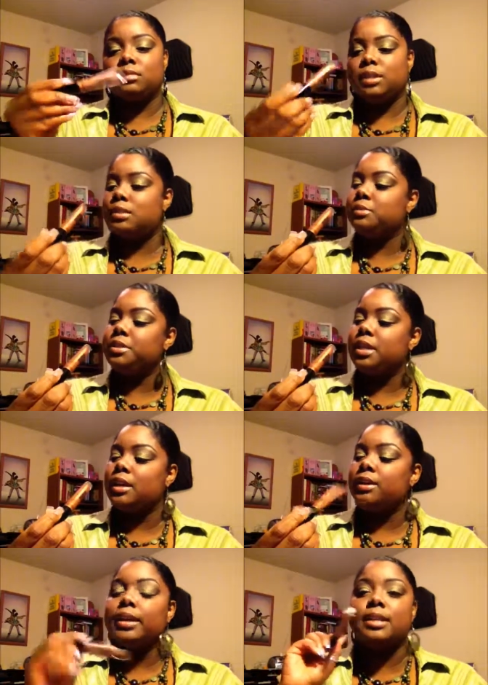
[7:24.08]
Is this Risk
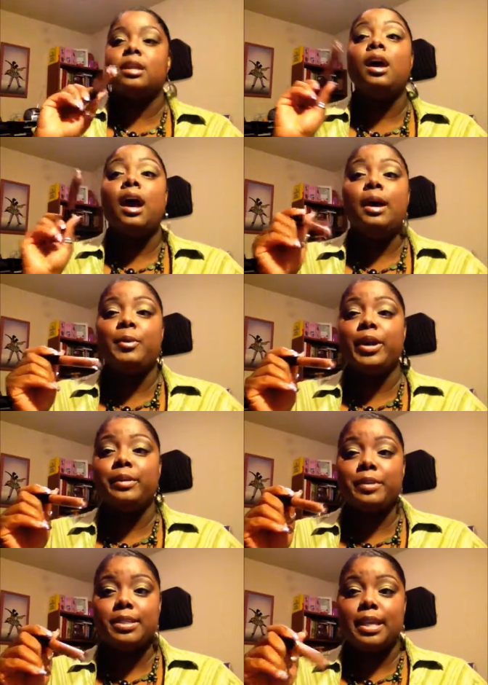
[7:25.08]
Taker? Yes. I'm
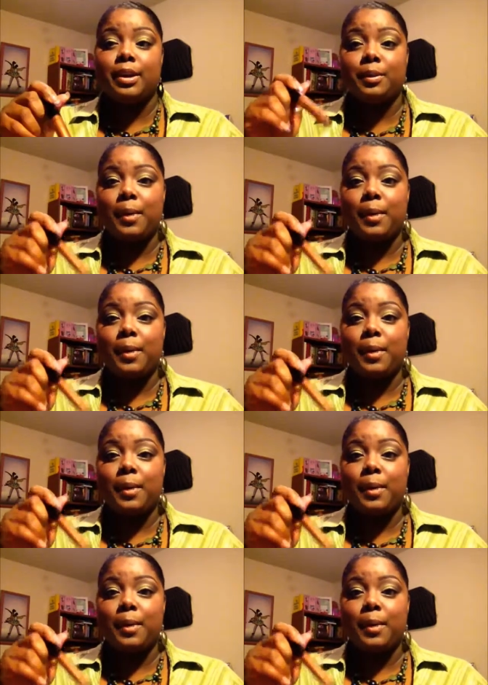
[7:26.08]
wearing Risk Taker